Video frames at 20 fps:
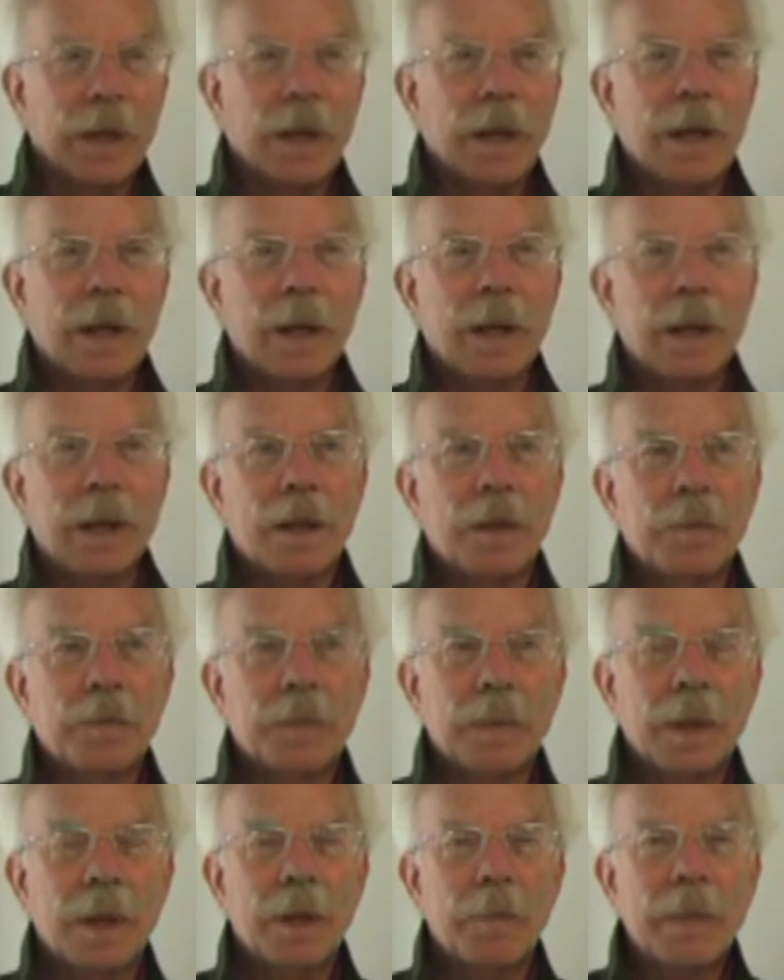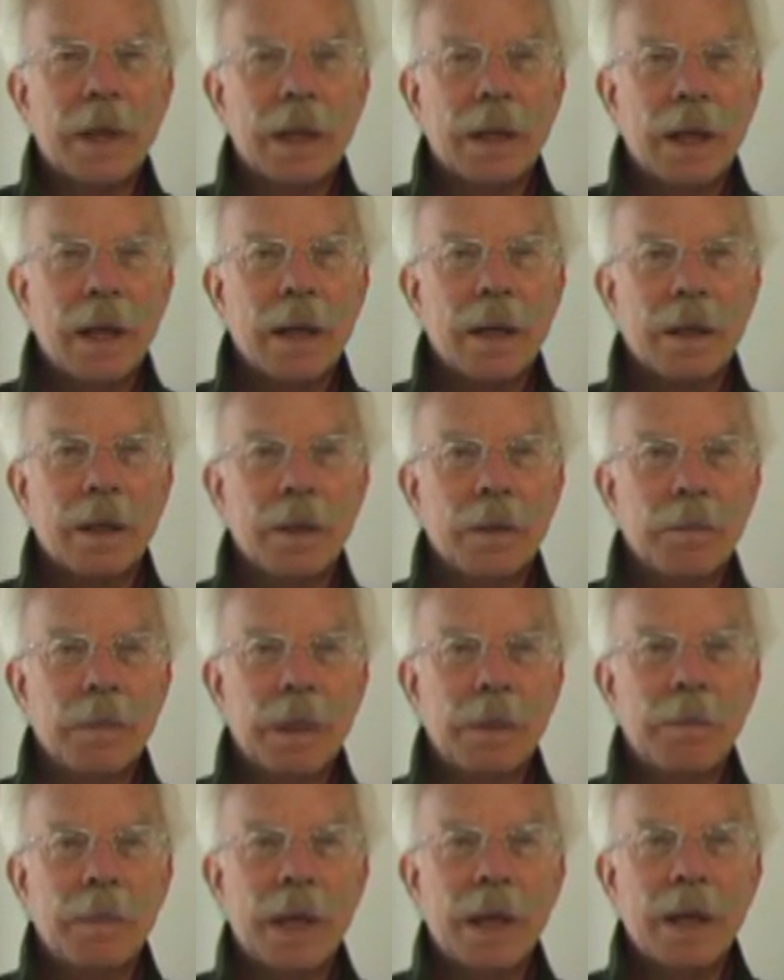A maquette can
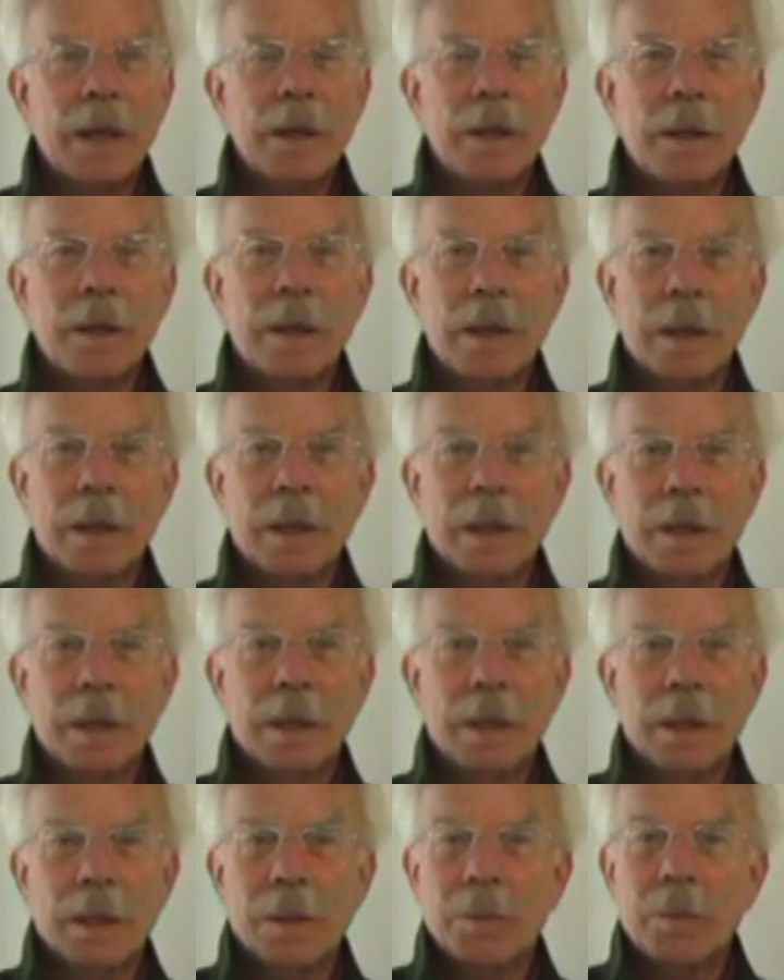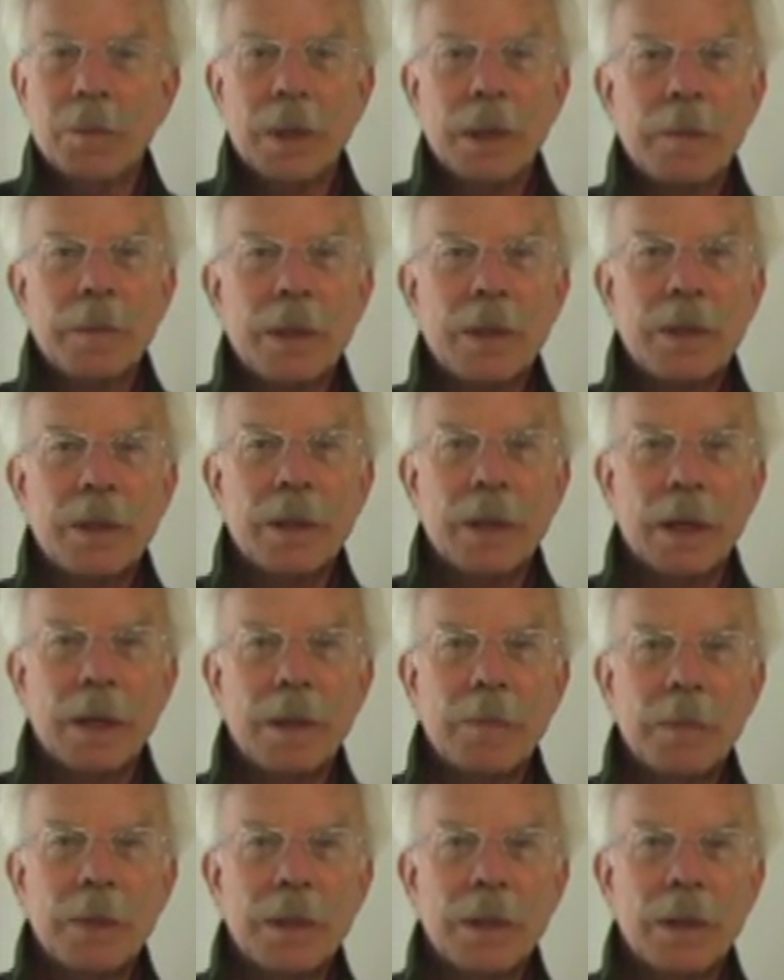be made pretty much in any
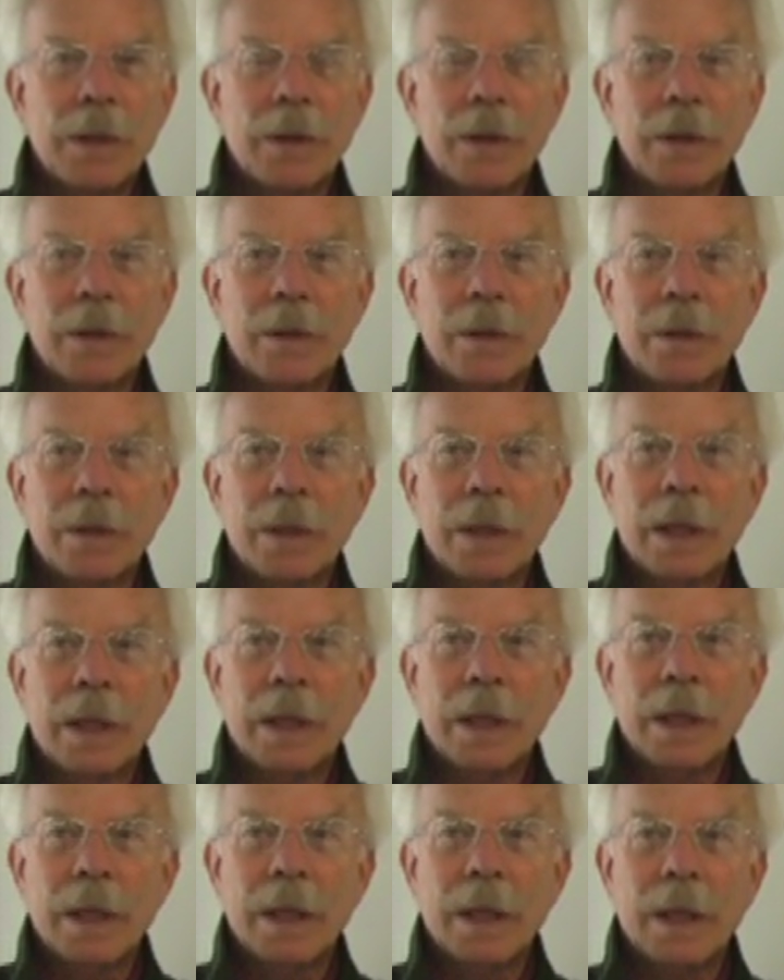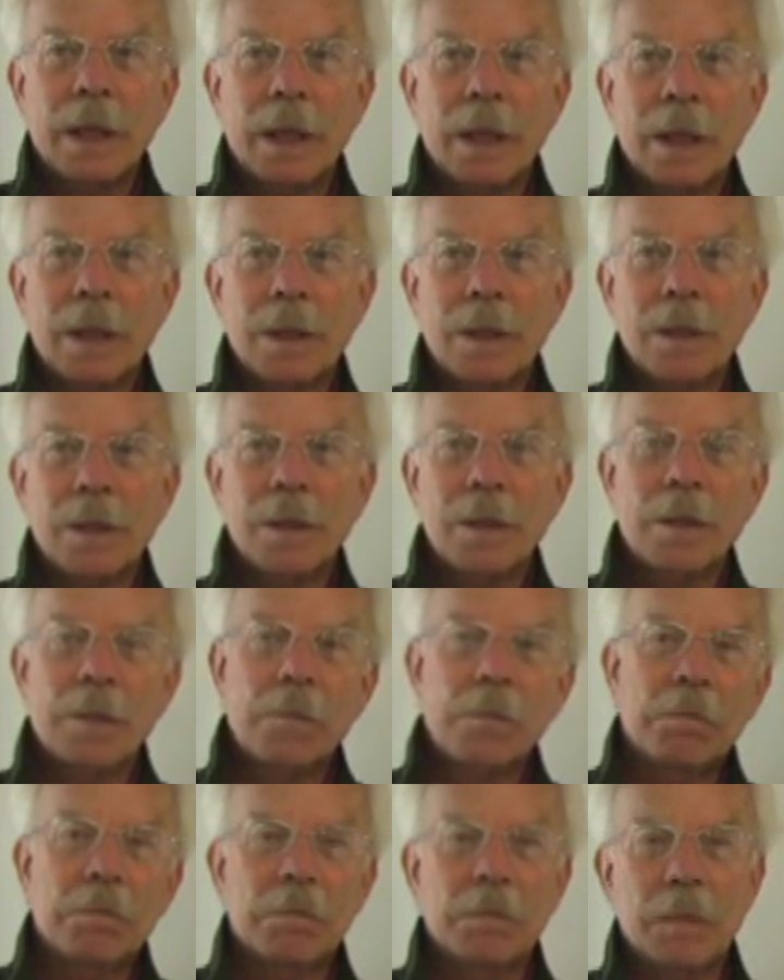material and
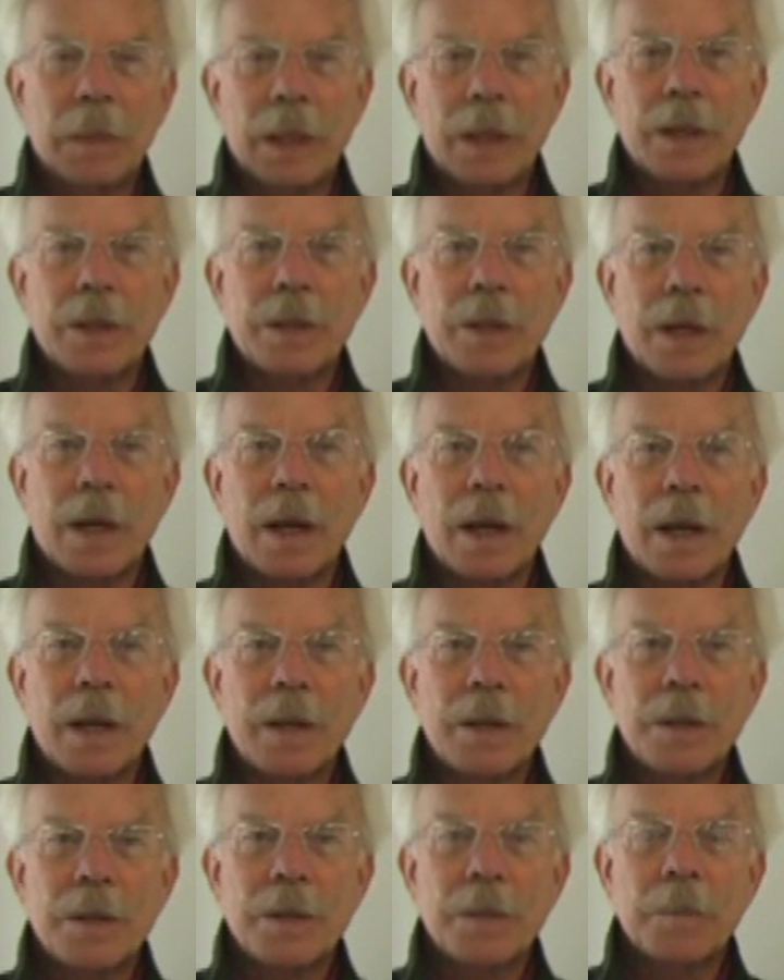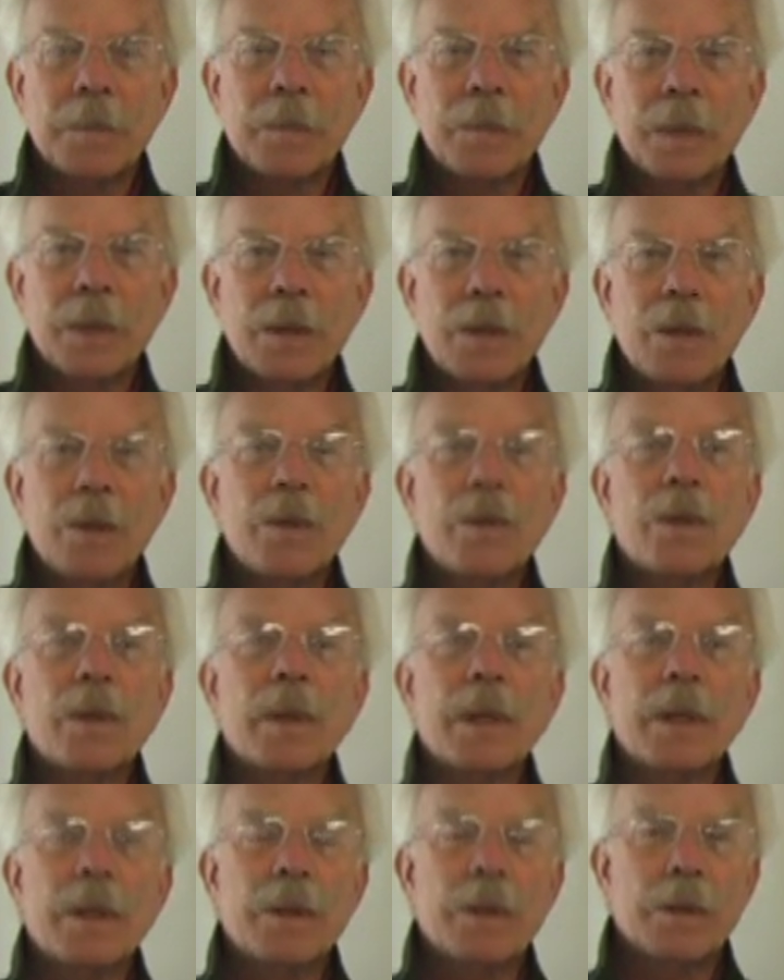any size,
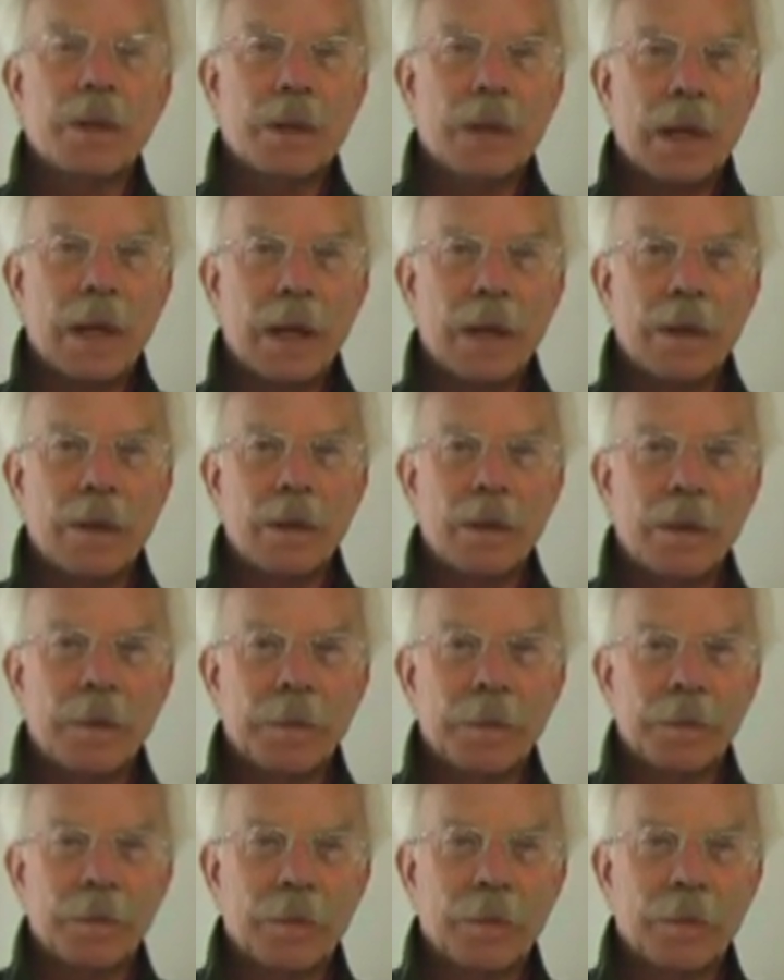usually to scale,